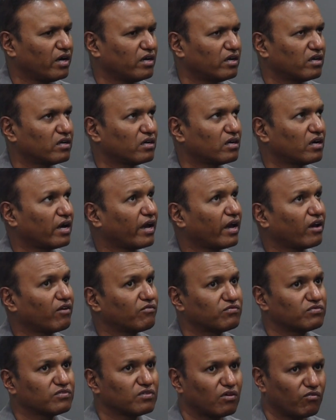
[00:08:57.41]
And
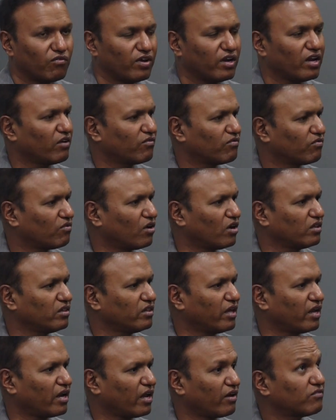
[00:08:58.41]
when I have gone
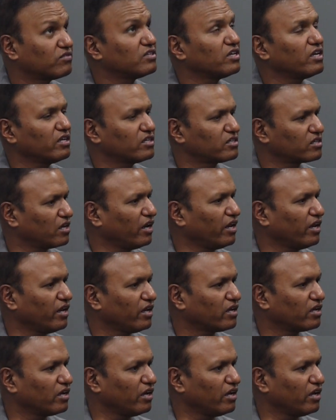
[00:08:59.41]
there, I have seen his clinic